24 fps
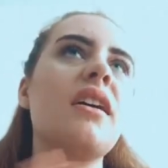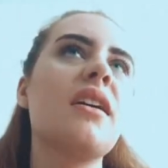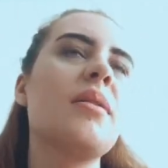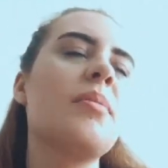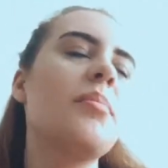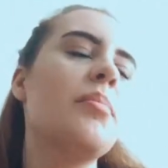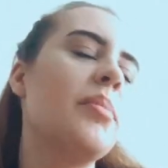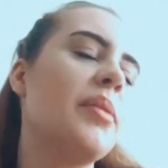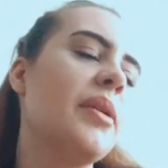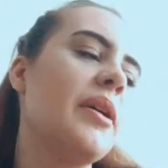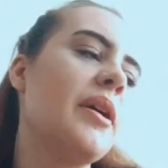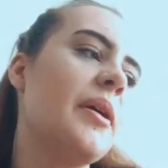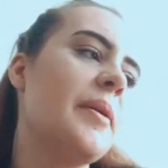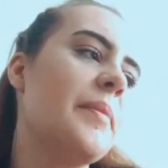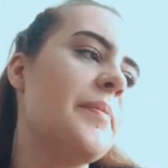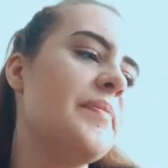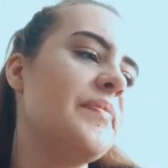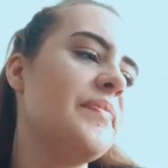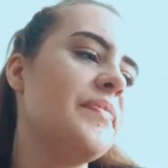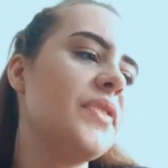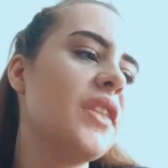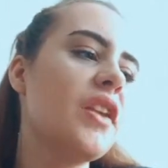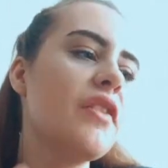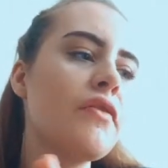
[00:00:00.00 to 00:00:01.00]
but
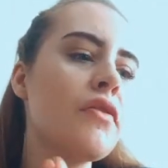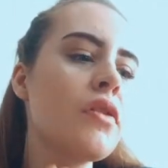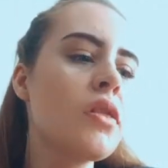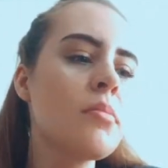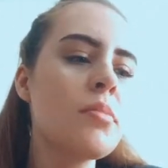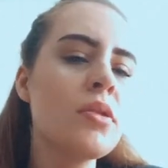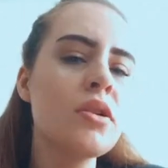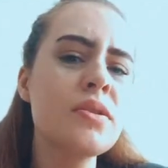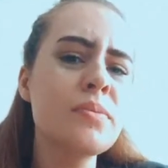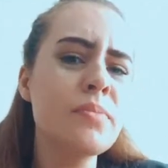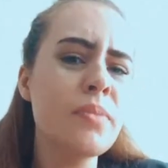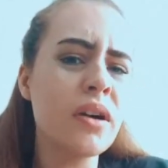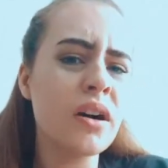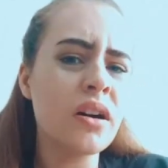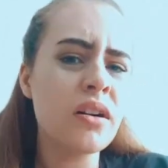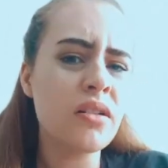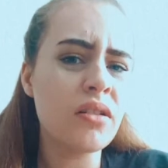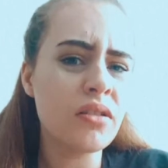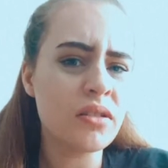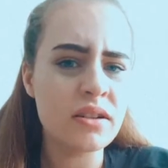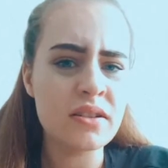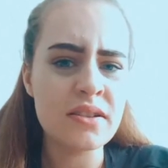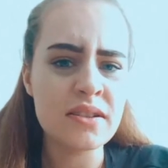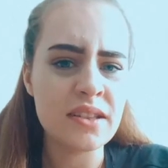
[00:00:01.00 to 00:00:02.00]
for the most part,
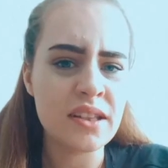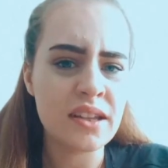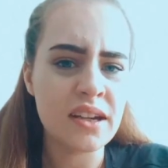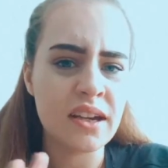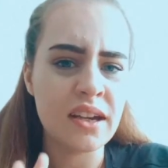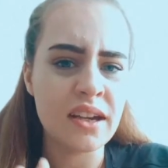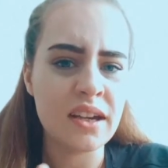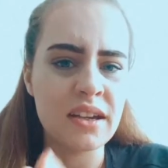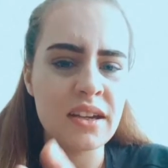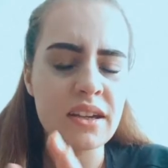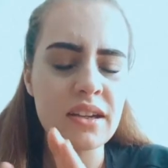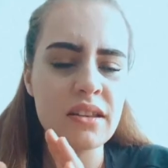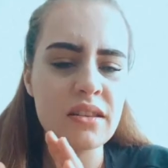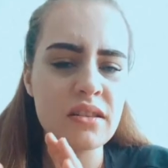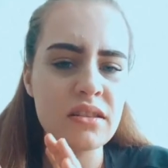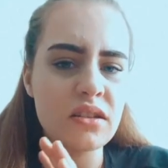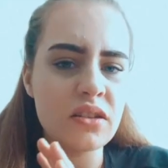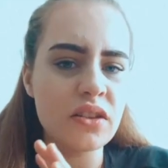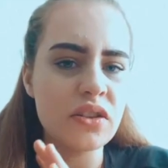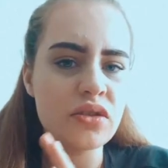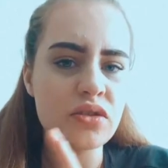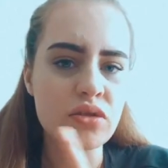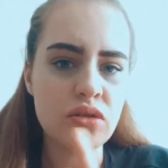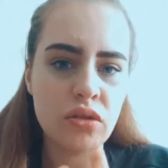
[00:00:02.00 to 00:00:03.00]
honestly, the
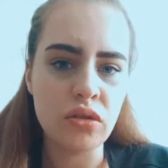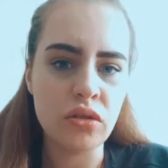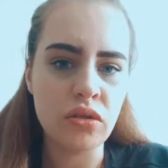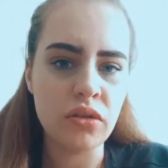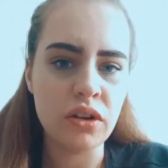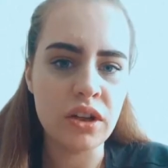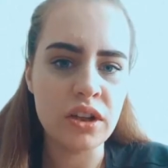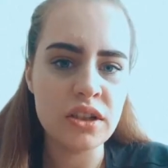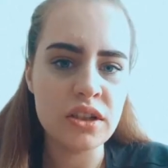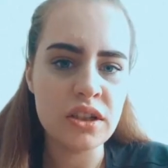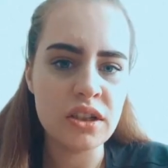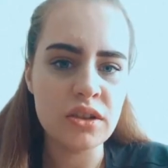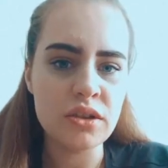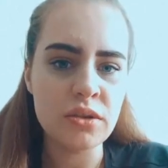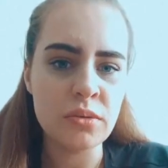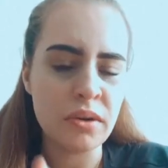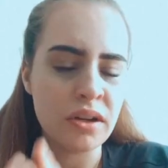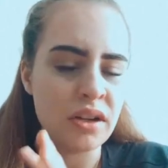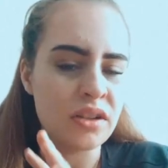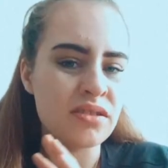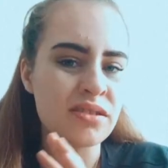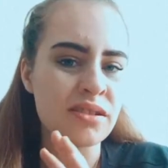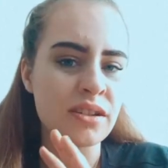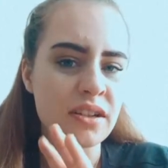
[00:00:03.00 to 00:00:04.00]
storage
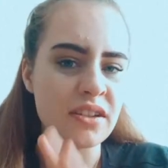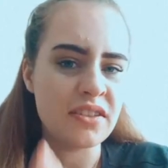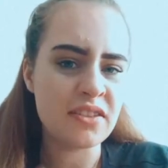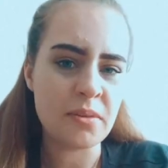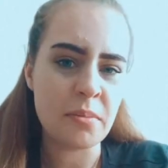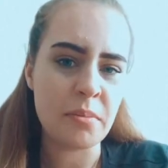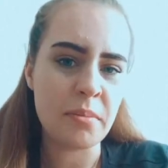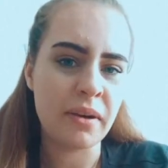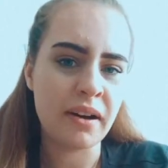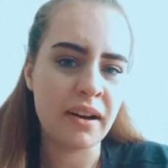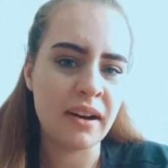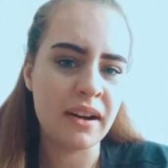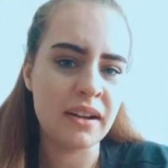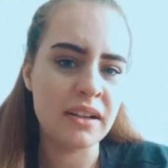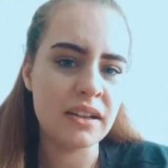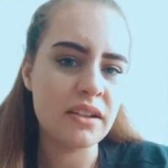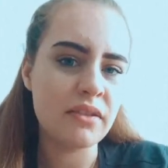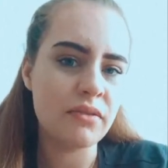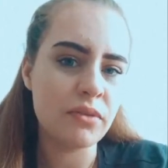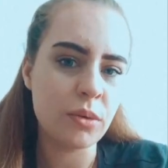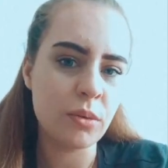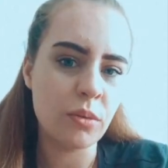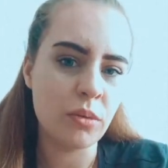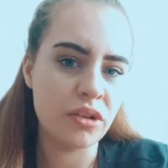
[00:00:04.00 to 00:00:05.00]
situation isn't bad.
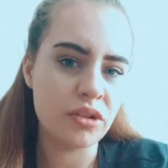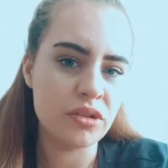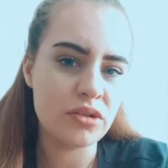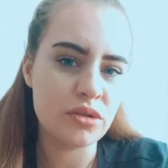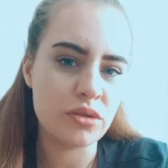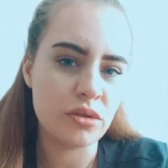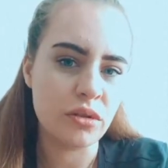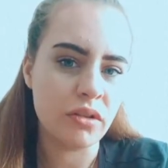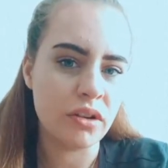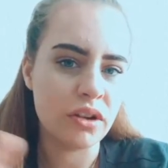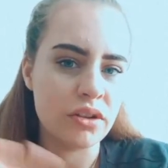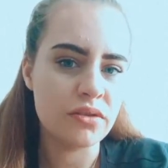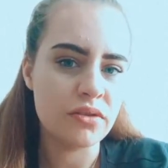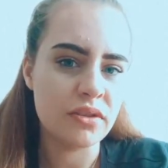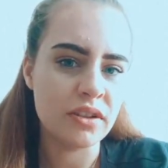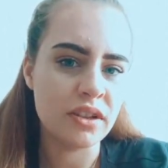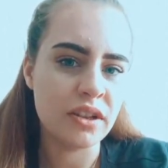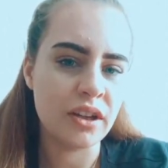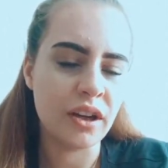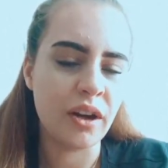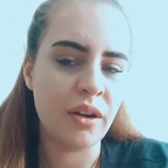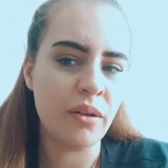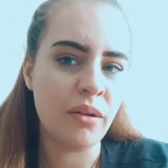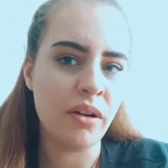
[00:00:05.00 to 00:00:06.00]
If you want a storage
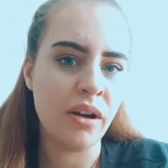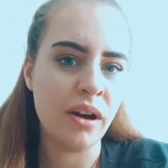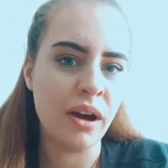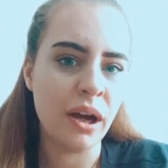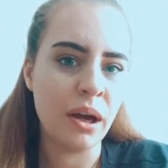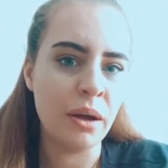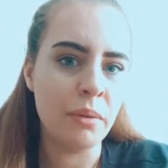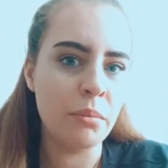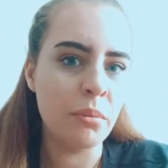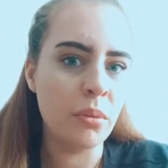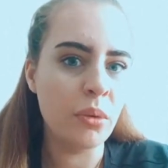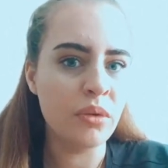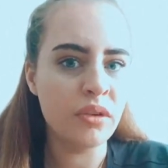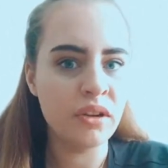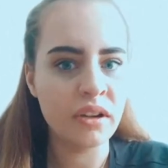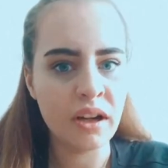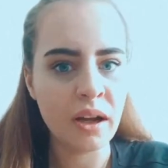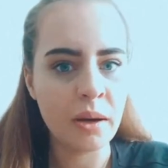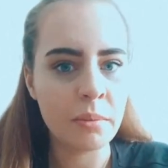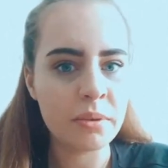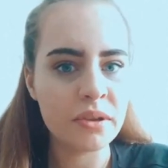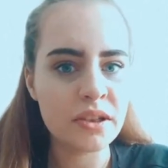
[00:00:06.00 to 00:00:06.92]
video, I am more than happy